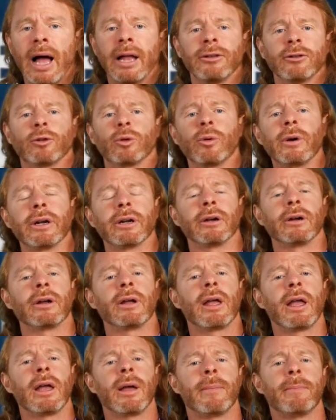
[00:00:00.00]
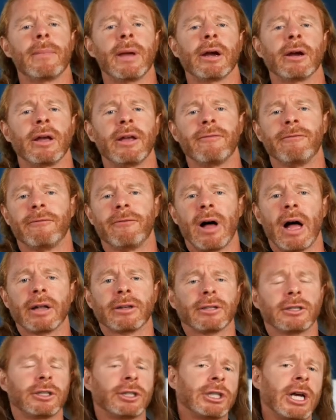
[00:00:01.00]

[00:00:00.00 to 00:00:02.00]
On Twitter, Mary Vaught